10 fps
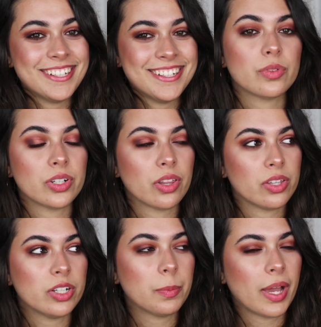For the
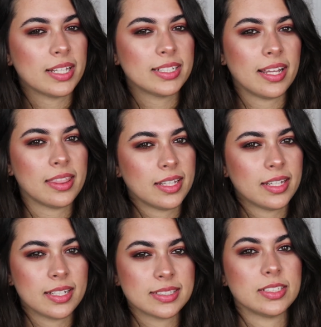third palette, I
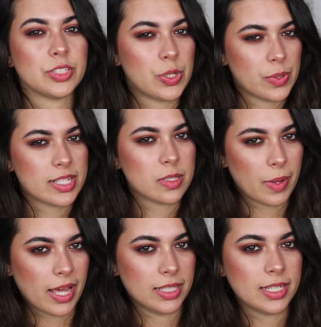think it is the newest
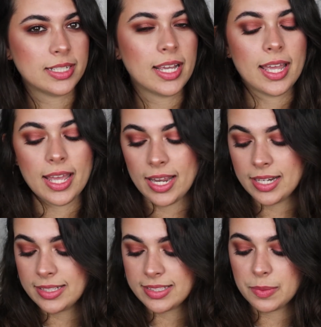palette, and
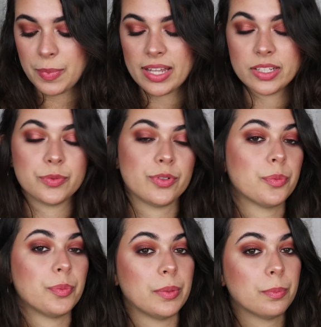it's the palette
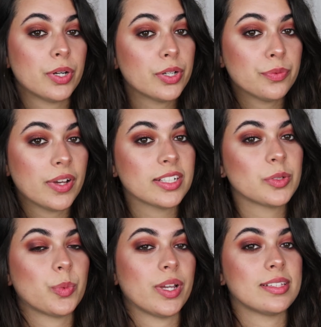from Be Perfect
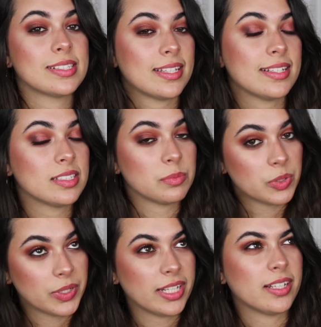with Stacey
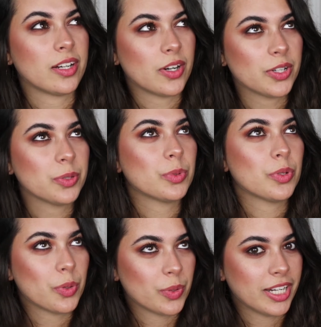Marie Carnival
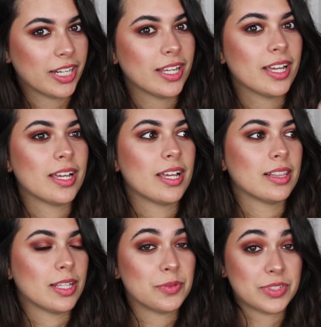3
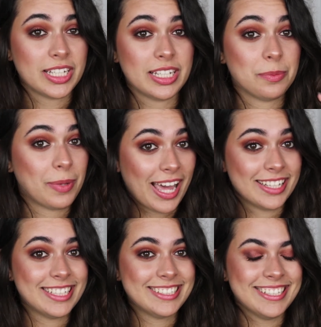Love Tahiti
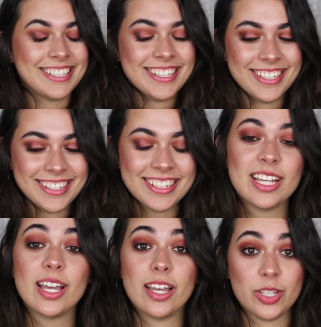palette. A
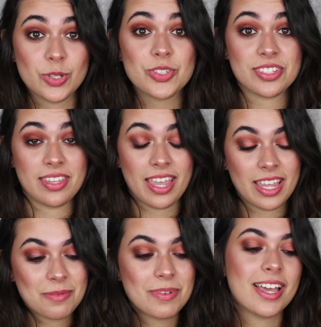huge
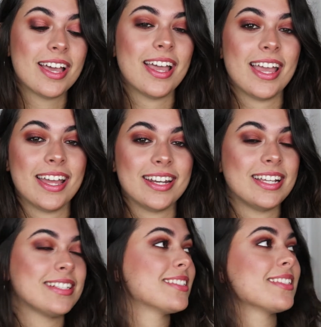name, and
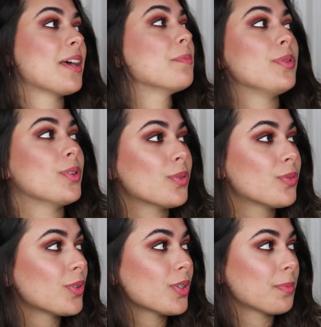it's a
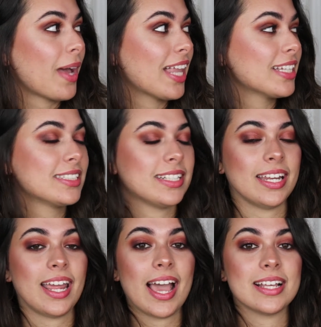beautiful palette.
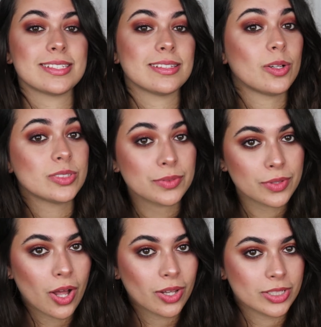It has loads of
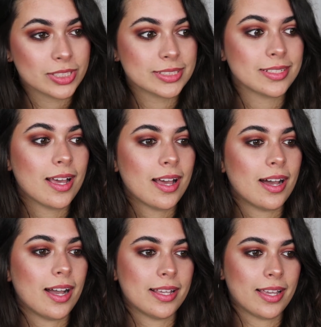colors.
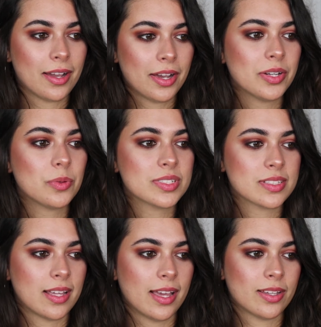I kind of
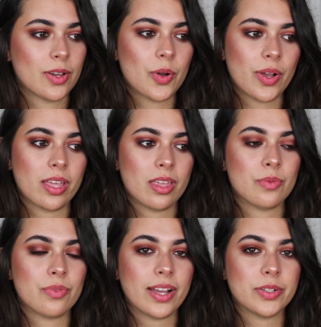was like, okay,
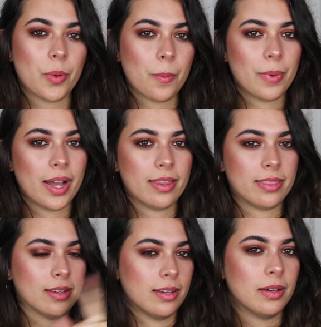if I don't buy
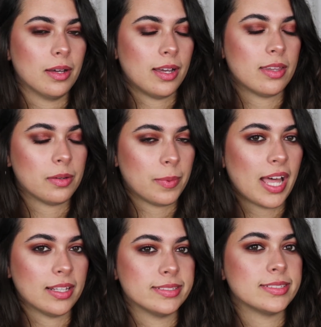the other
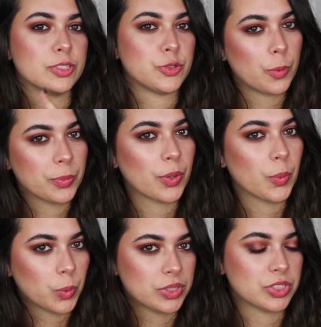palette, the
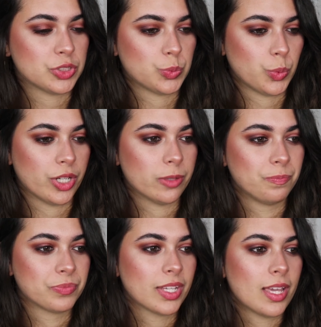Tropical Wonders one,
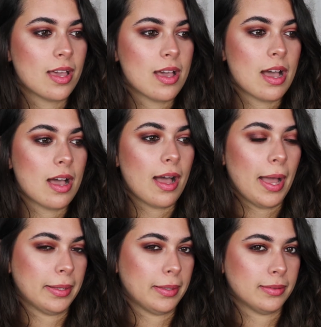
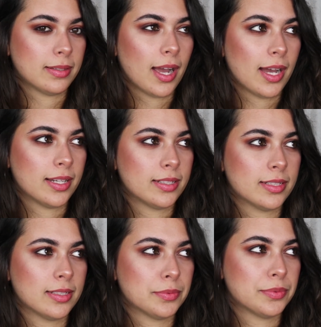I can kind
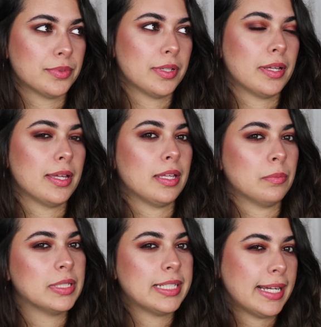of
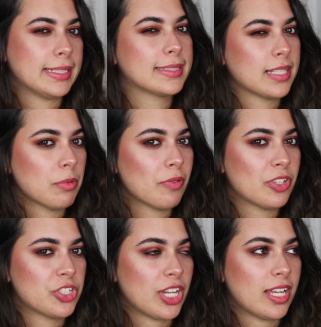imitate some of
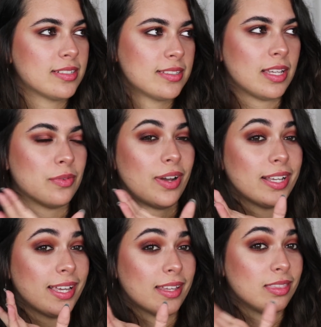the shades if I
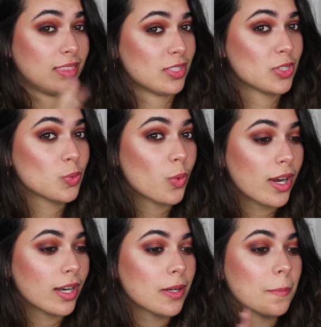get this
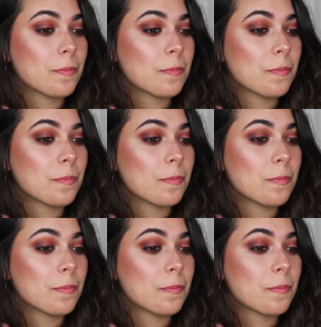one.